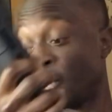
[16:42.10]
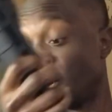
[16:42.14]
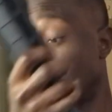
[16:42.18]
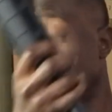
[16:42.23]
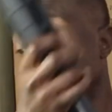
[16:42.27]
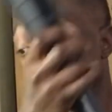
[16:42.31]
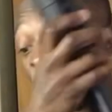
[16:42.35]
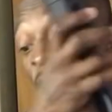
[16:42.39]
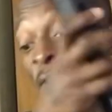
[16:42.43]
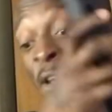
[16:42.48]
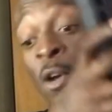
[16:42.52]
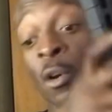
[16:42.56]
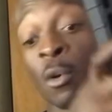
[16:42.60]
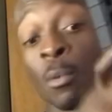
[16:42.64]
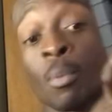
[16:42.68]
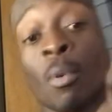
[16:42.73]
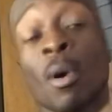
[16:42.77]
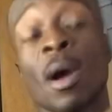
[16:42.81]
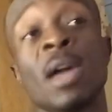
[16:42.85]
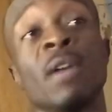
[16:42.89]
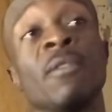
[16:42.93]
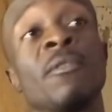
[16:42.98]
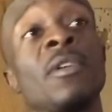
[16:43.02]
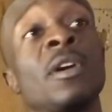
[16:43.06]
very
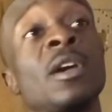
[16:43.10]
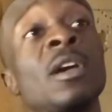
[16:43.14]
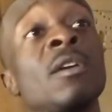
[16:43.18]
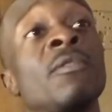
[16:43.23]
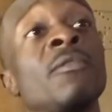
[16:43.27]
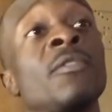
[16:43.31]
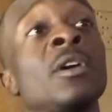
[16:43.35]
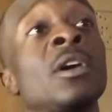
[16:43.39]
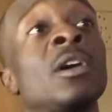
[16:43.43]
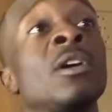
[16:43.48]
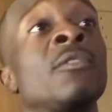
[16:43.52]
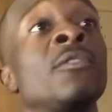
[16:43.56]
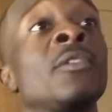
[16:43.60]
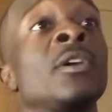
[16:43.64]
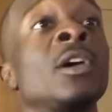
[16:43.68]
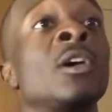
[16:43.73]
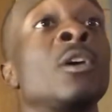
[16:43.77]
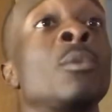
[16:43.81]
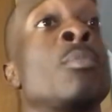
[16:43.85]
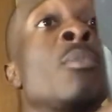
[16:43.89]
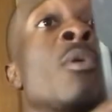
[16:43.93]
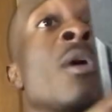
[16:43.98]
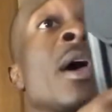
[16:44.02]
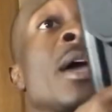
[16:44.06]
bright, very, very, very
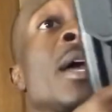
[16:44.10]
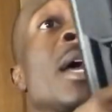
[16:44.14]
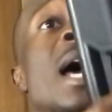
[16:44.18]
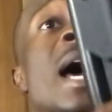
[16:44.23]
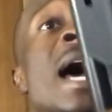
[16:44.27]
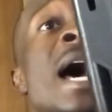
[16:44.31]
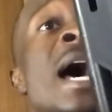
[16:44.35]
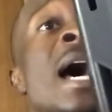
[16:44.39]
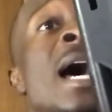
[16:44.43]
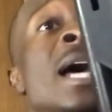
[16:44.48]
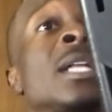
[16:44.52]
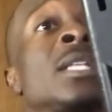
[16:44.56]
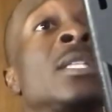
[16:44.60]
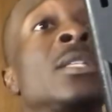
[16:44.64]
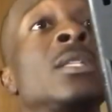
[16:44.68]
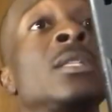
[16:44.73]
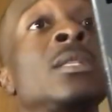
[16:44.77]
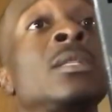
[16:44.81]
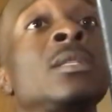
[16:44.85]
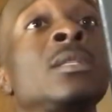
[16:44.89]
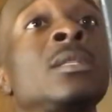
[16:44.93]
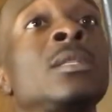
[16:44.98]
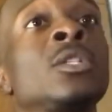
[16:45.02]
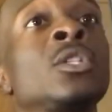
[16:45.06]
bright. I
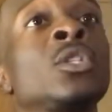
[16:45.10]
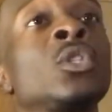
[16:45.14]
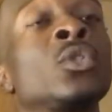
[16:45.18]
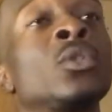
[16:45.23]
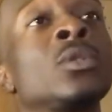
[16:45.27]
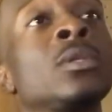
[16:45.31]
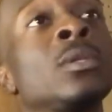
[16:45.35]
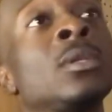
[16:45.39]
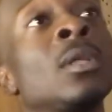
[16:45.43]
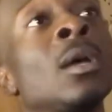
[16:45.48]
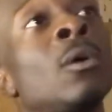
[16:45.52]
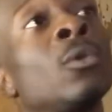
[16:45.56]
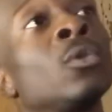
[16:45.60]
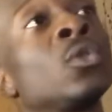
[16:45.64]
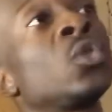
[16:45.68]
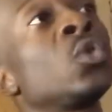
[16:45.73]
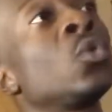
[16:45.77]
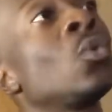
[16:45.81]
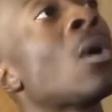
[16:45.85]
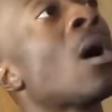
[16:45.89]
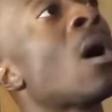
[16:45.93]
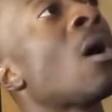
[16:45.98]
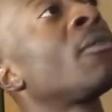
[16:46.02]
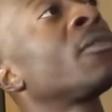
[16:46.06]
don't
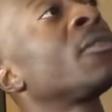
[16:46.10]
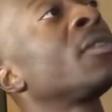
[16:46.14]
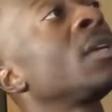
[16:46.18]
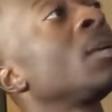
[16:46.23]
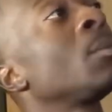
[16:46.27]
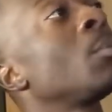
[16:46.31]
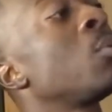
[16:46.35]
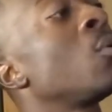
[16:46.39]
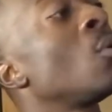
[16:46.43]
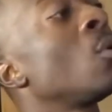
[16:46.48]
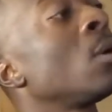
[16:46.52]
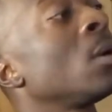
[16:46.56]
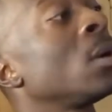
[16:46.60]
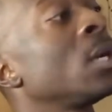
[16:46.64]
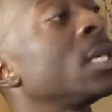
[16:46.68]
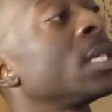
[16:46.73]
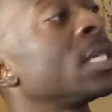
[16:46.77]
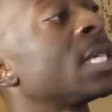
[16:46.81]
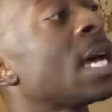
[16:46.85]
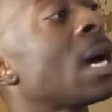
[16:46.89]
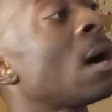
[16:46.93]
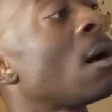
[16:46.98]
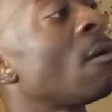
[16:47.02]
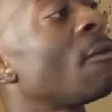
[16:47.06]
too often pull this
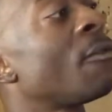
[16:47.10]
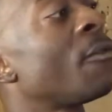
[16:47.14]
out